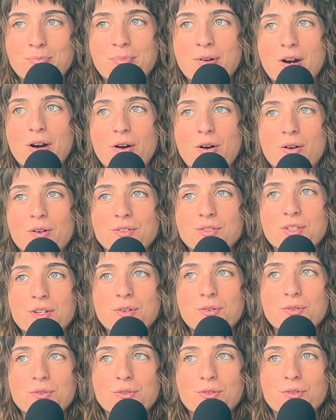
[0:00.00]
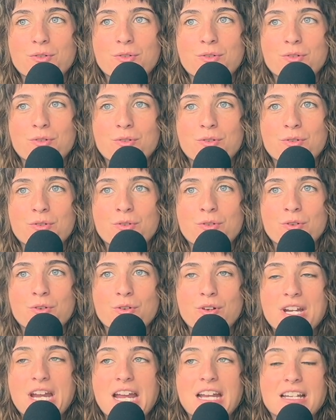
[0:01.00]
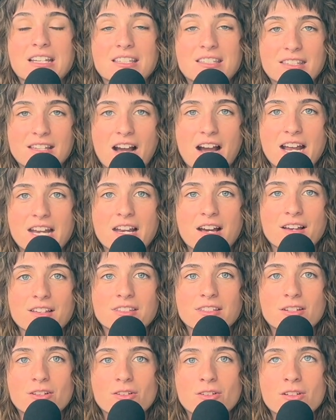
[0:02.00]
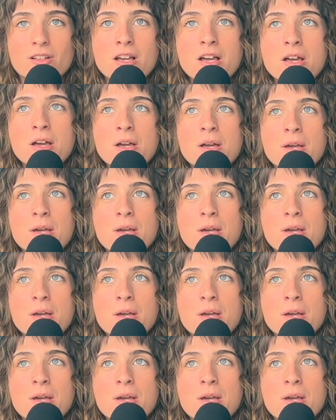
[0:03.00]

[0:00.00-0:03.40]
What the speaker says: but also create a side hustle,